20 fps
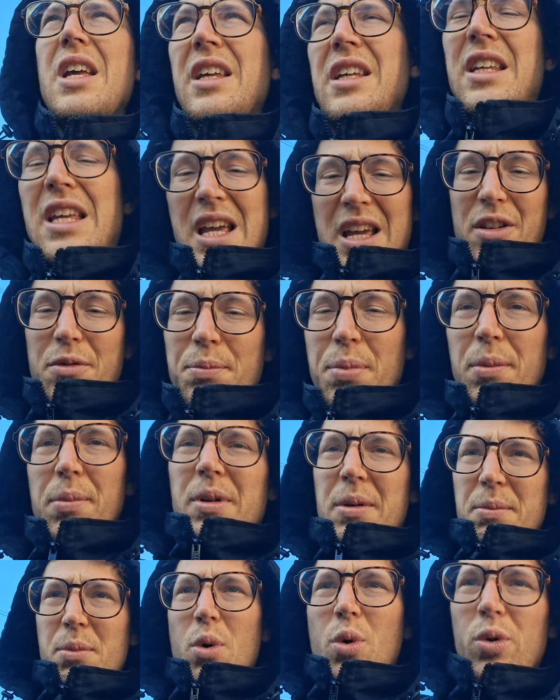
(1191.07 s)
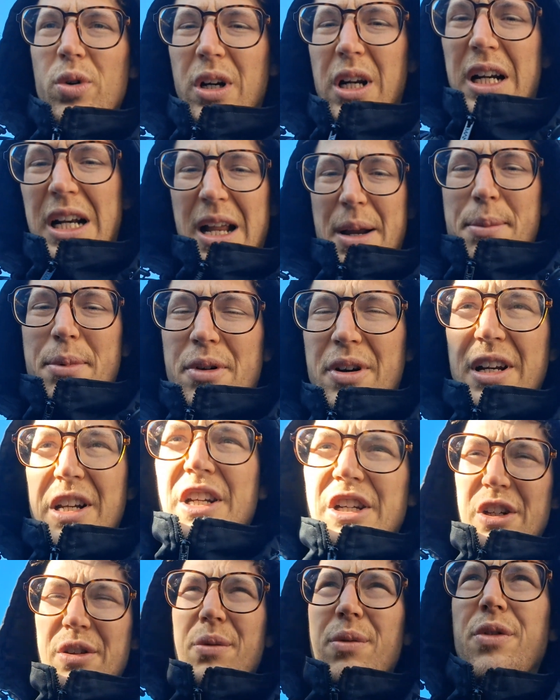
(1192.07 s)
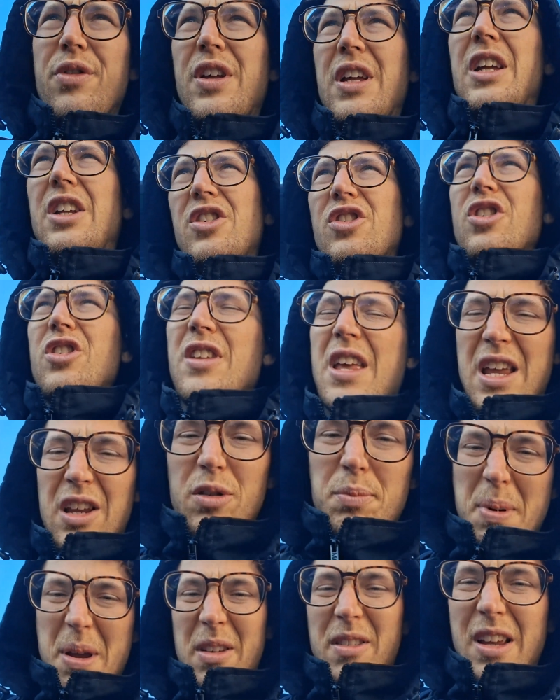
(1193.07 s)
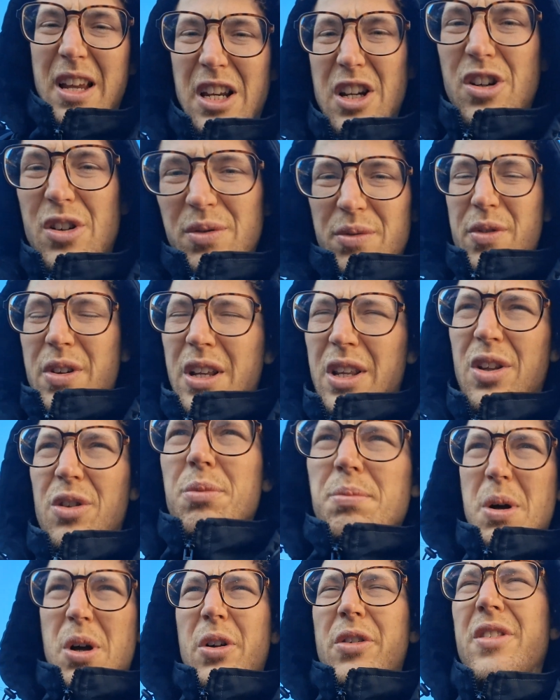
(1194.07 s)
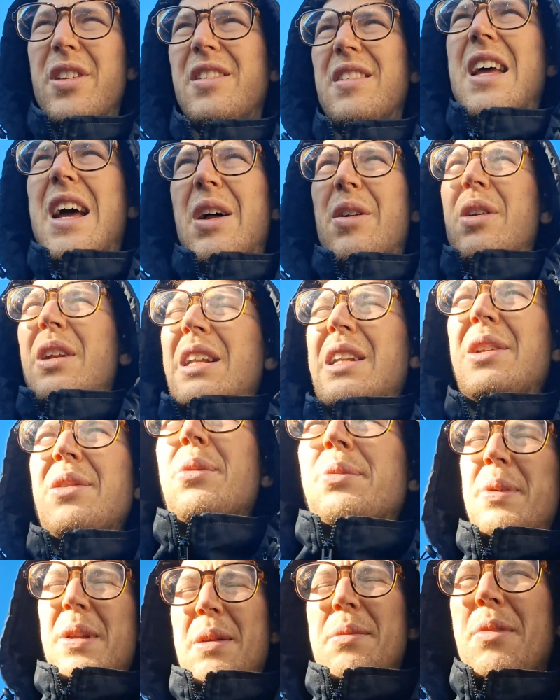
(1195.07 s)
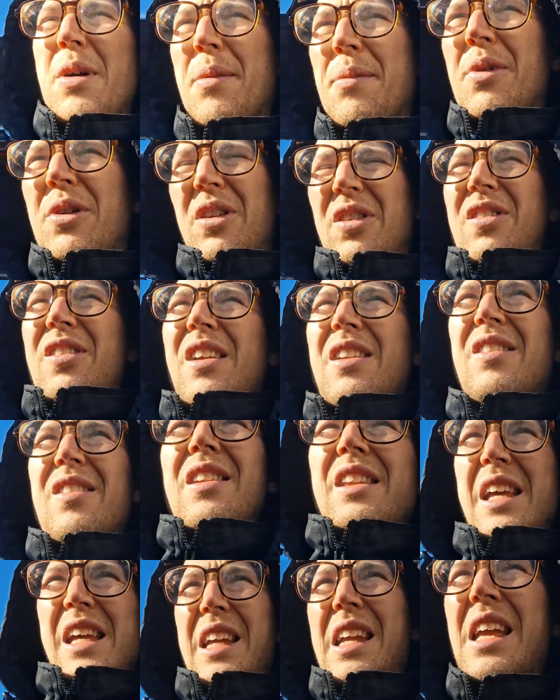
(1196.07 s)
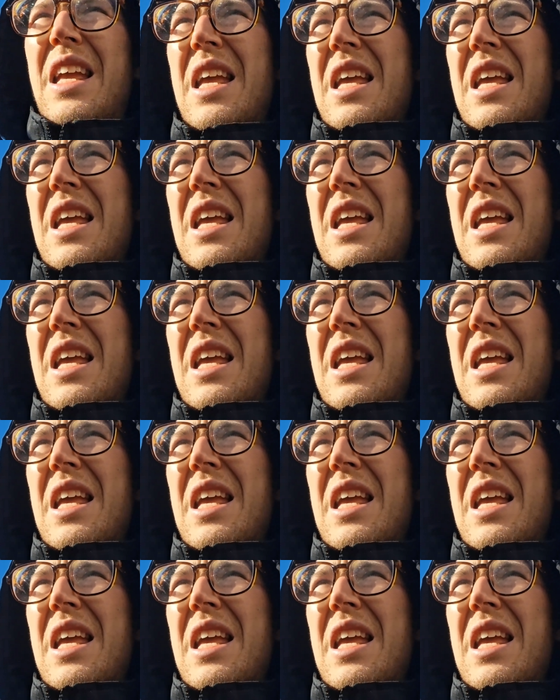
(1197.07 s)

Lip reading: yeah, it's probably more a collaboration thing and just expectation thing that's marked it down a little bit in my mindset today.